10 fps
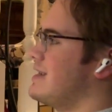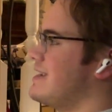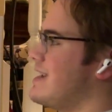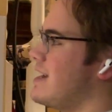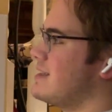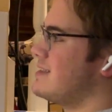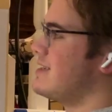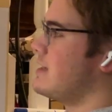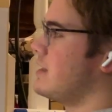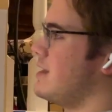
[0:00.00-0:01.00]
get us
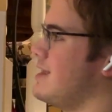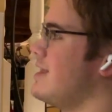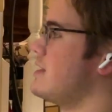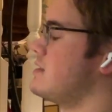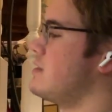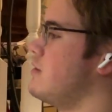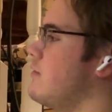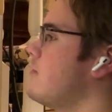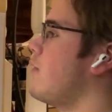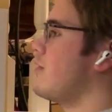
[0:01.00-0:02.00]
to this
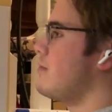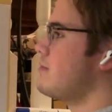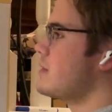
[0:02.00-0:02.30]
form.